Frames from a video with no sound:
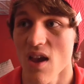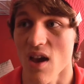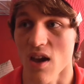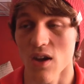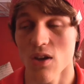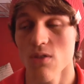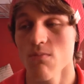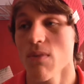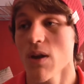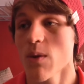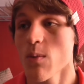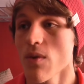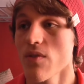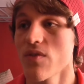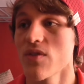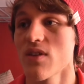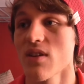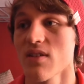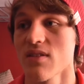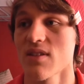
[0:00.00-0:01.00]
I know
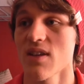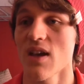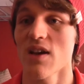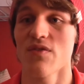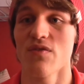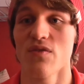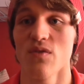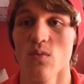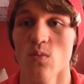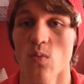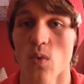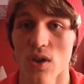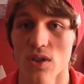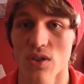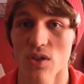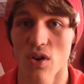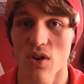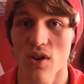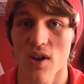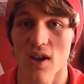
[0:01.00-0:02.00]
Mayweather doesn't have
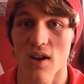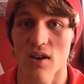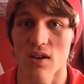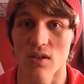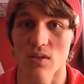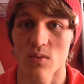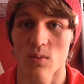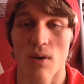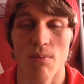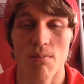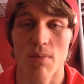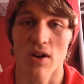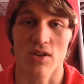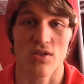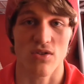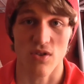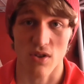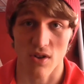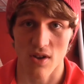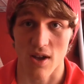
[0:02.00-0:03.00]
one
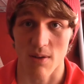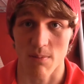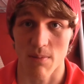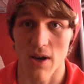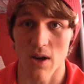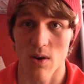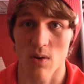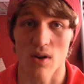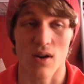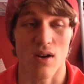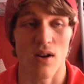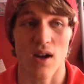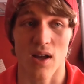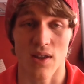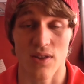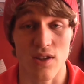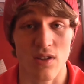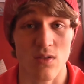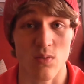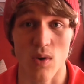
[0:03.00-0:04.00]
punch knockout power
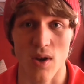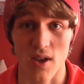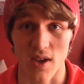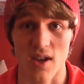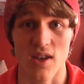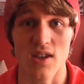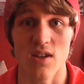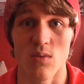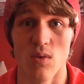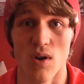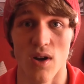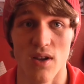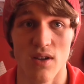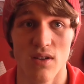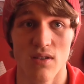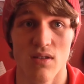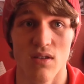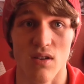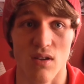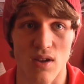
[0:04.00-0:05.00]
at this weight
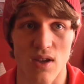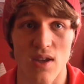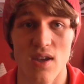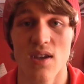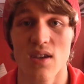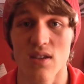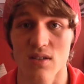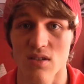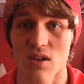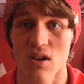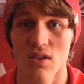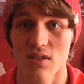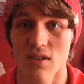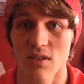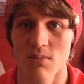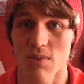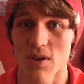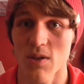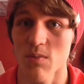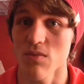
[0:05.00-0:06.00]
anyway. He hits harder
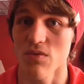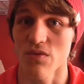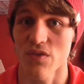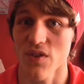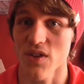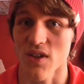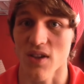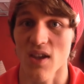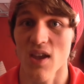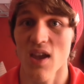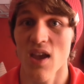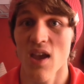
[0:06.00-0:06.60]
than people think.